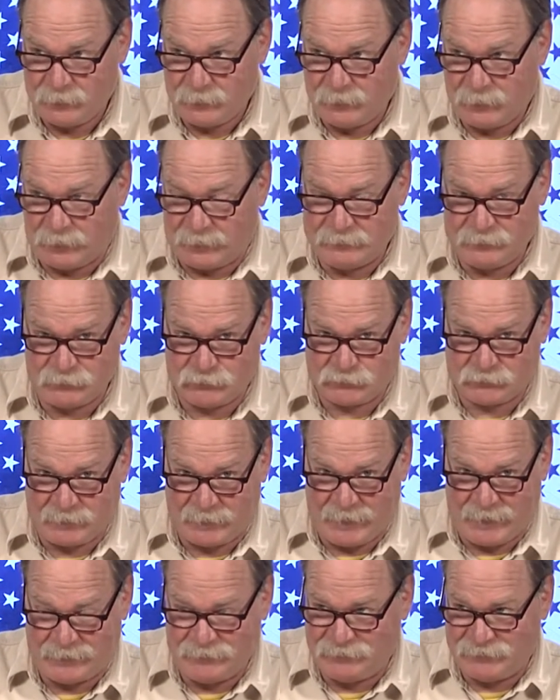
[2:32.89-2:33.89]

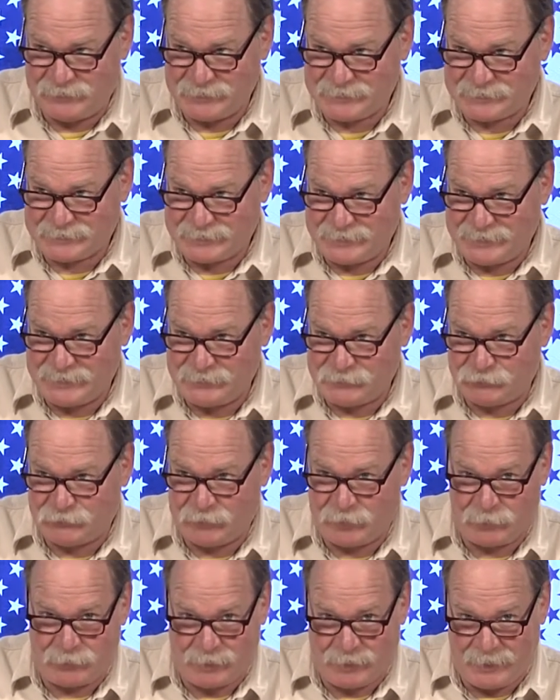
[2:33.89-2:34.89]
Understand, this is
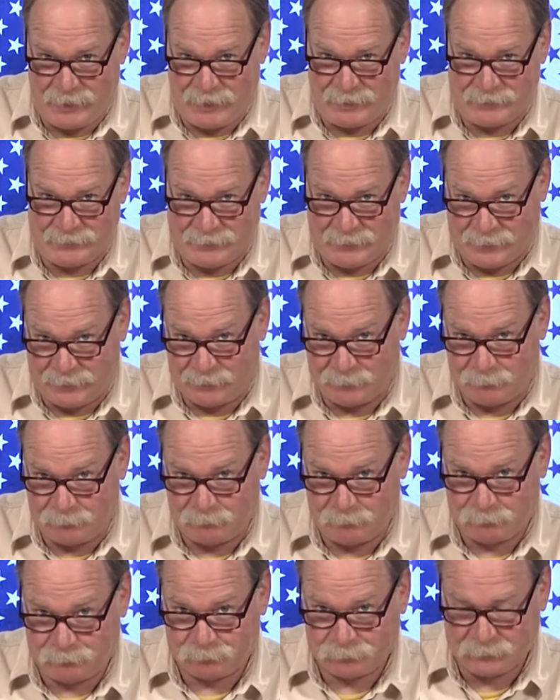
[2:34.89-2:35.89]
their endgame,
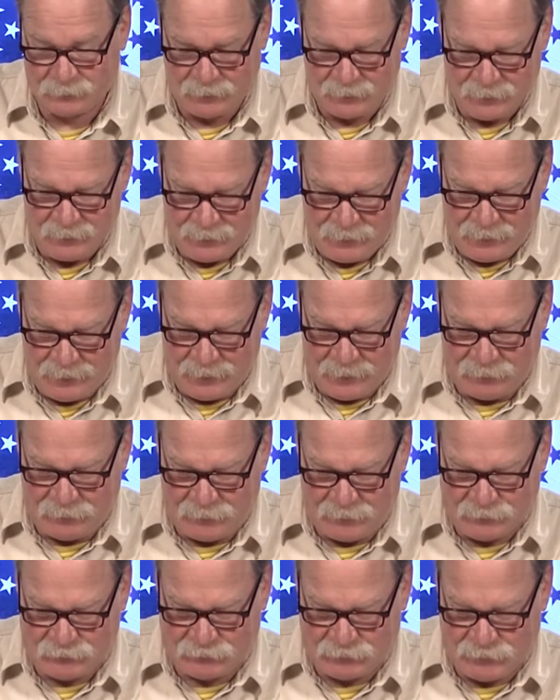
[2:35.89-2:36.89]
and
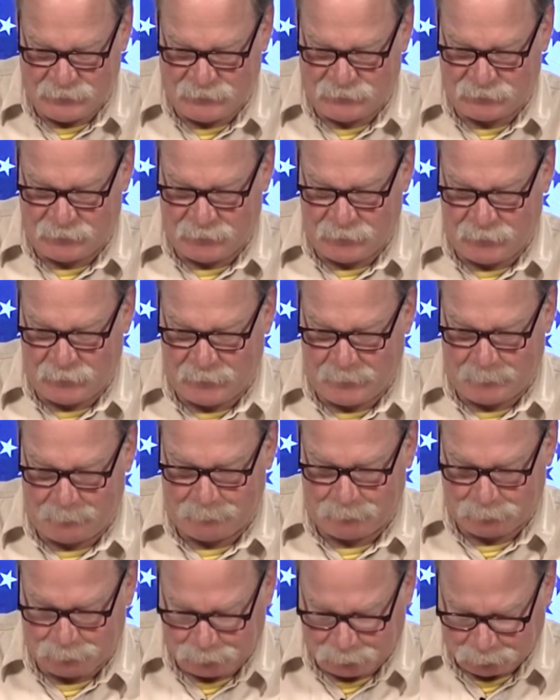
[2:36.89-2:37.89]
this is the
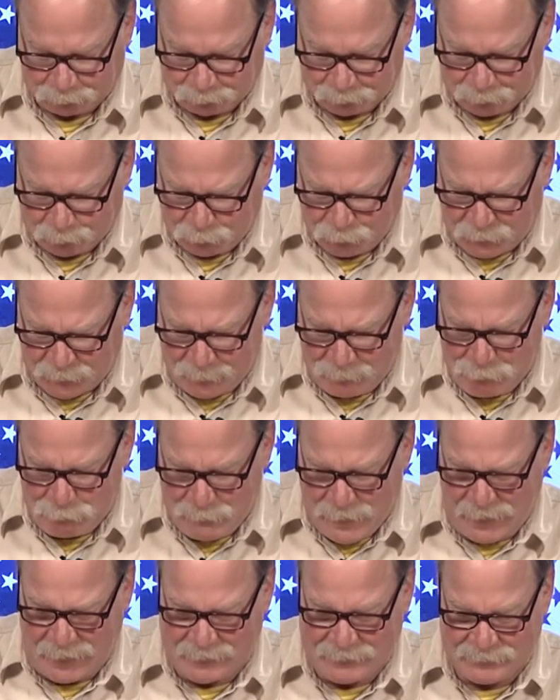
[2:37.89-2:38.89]

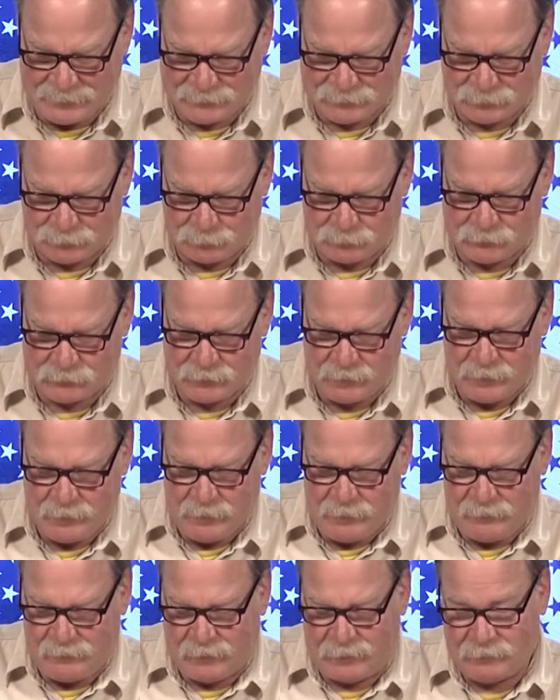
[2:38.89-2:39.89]
mechanisms
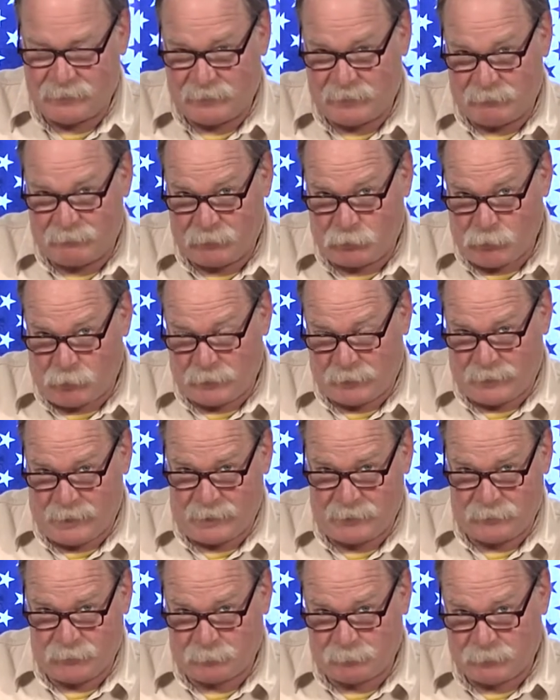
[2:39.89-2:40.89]
that have gone on
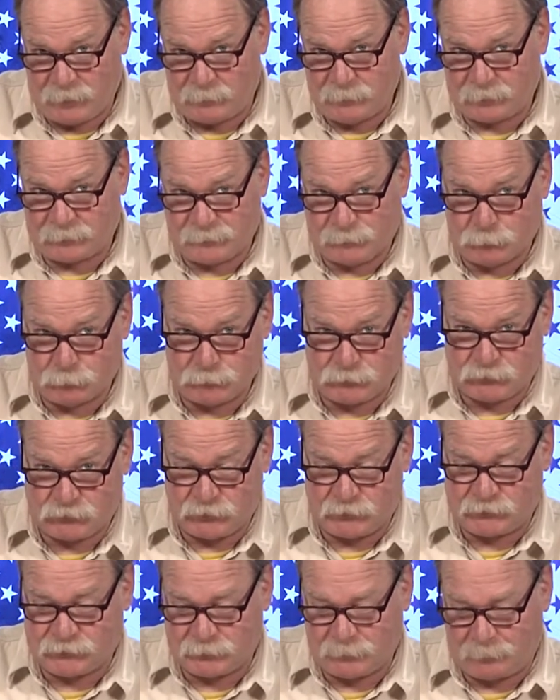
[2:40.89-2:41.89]
in the public fool
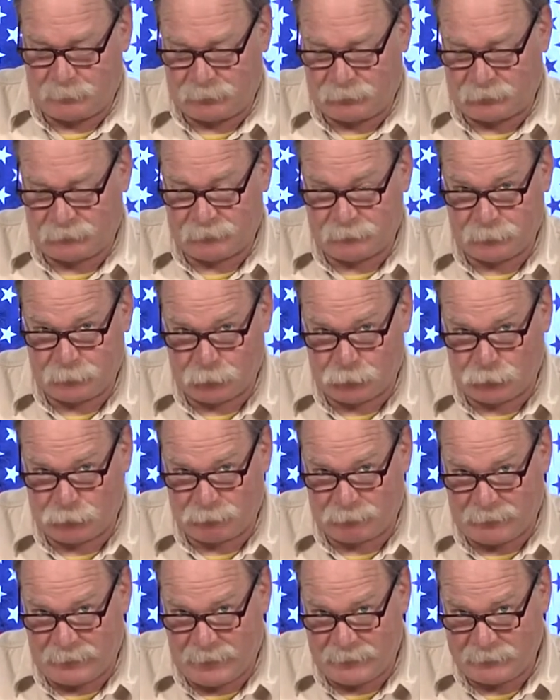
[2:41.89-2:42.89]
system, the
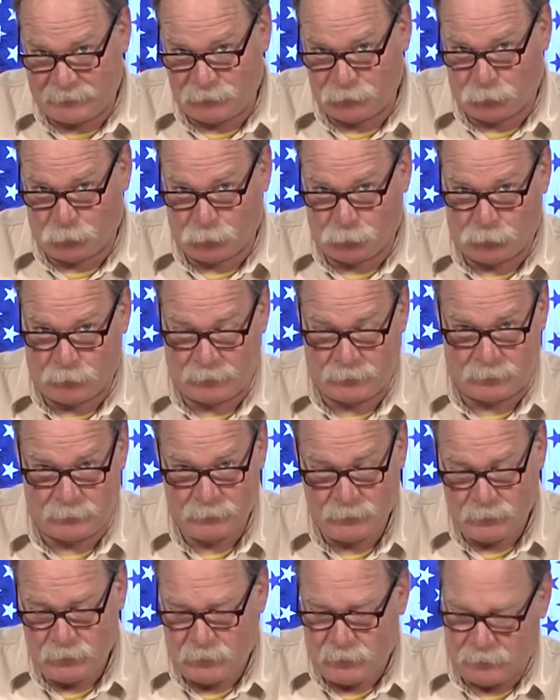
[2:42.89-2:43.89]
fluoride in the water,
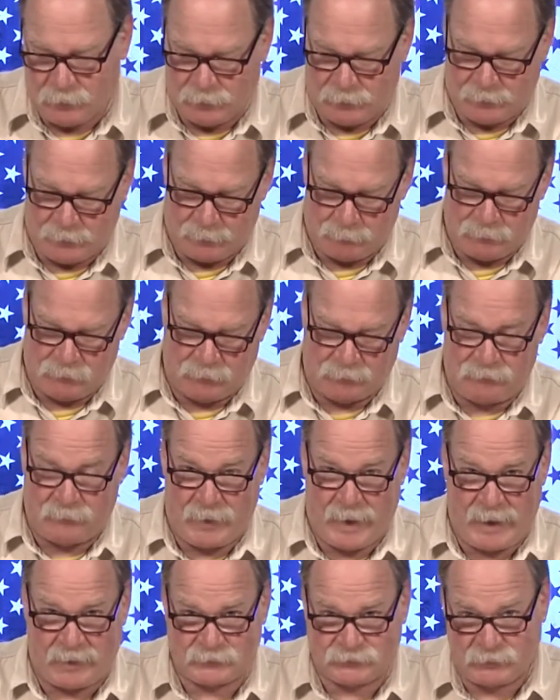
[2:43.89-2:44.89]
the
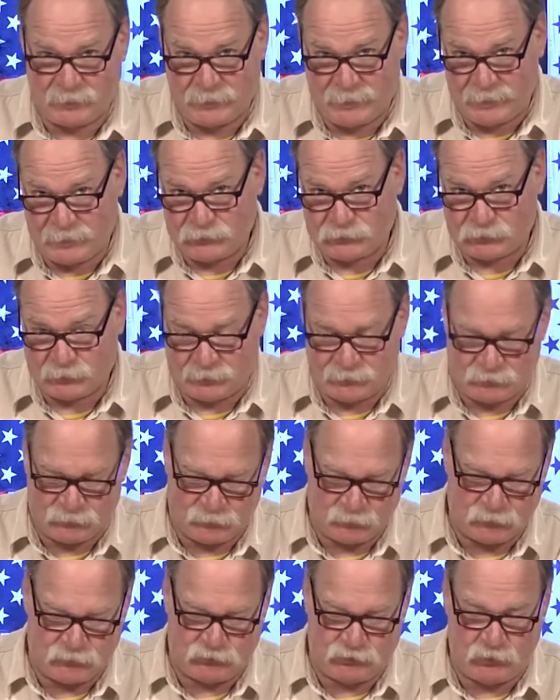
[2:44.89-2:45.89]
vaccinations,
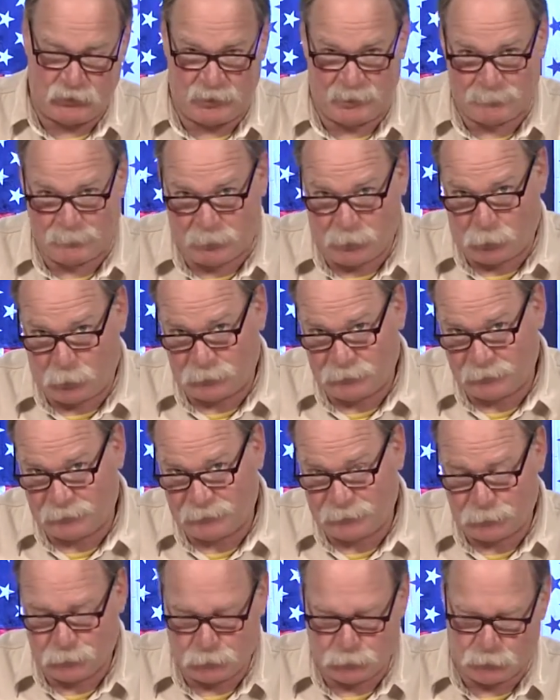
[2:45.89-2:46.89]
the GMO in the
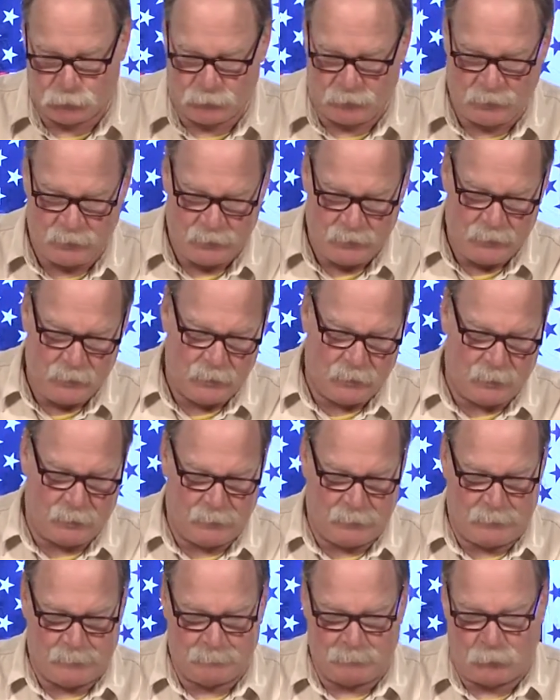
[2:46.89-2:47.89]
food,
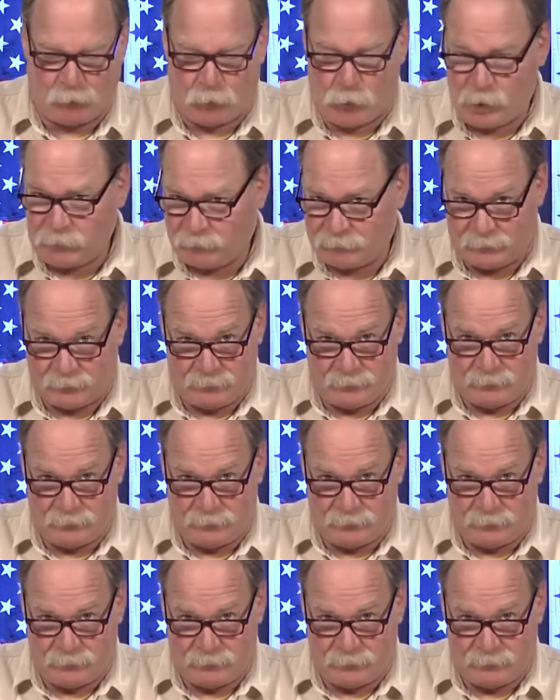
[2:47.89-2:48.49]
all of it.